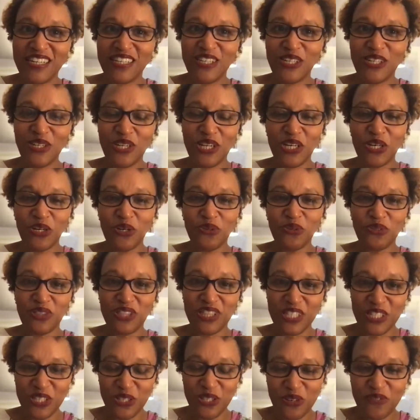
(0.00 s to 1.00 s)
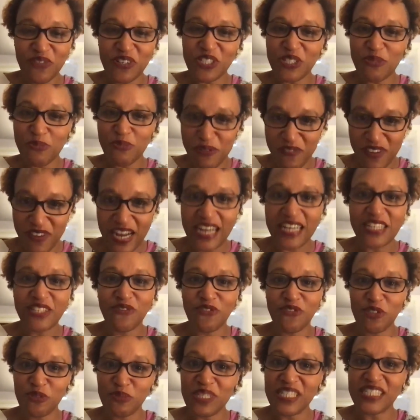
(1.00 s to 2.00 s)
the universe provides
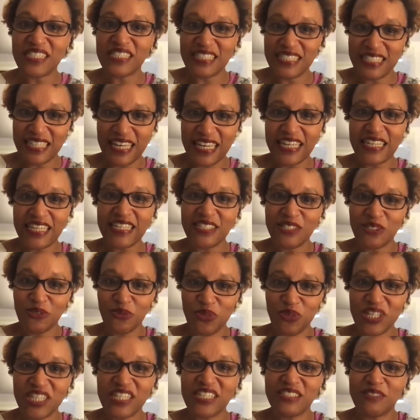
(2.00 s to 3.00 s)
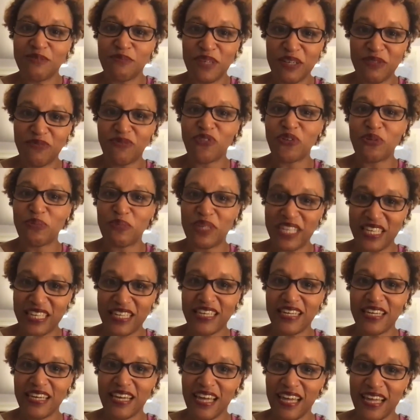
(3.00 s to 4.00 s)
for me today is what is meant for
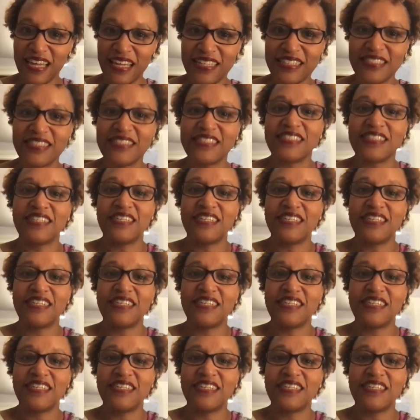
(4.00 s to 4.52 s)
me. And